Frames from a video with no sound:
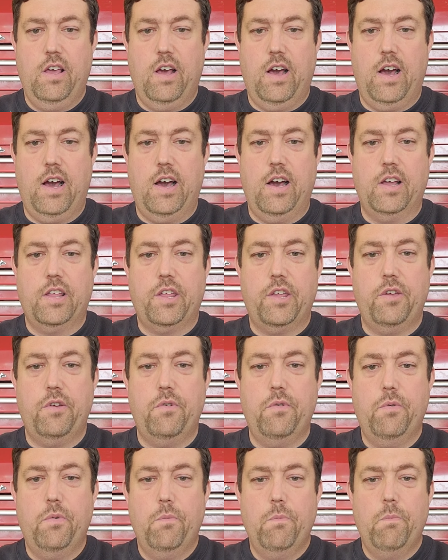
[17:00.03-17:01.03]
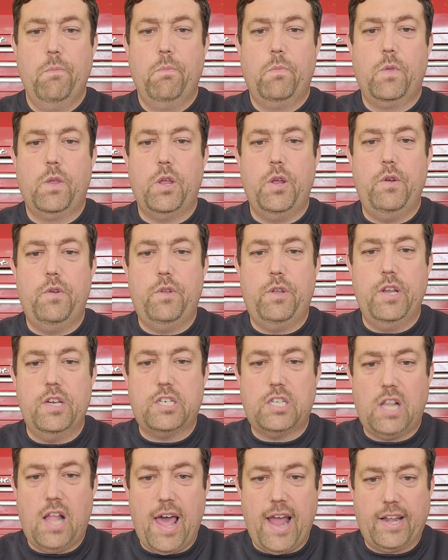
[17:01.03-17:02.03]
Uh, you you
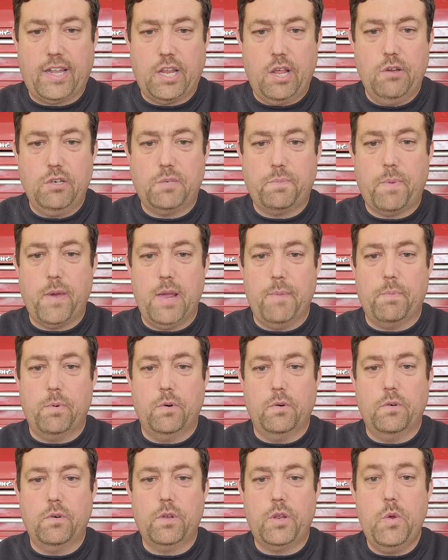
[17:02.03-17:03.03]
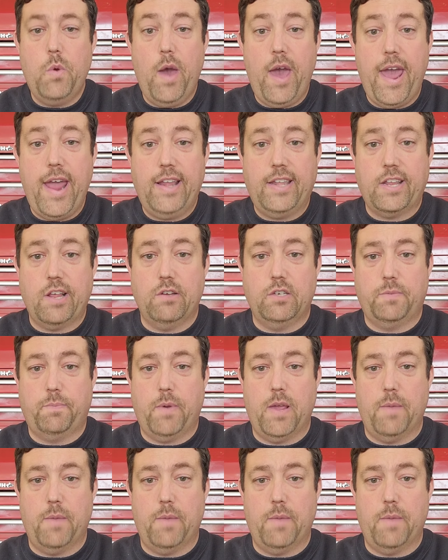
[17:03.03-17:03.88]
dislike those people. You hate those